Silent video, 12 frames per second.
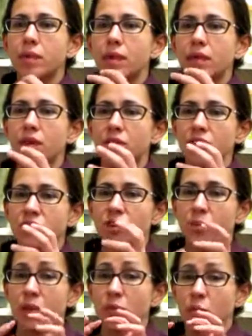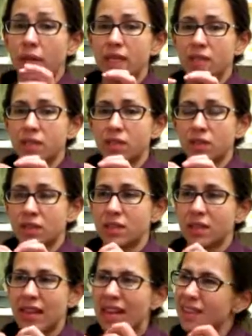there's so many ways to
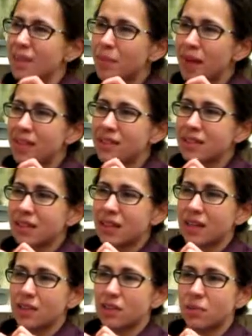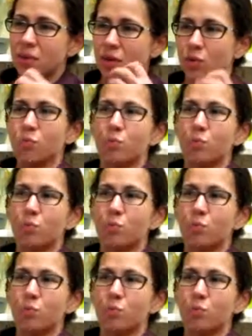get at the past, and so many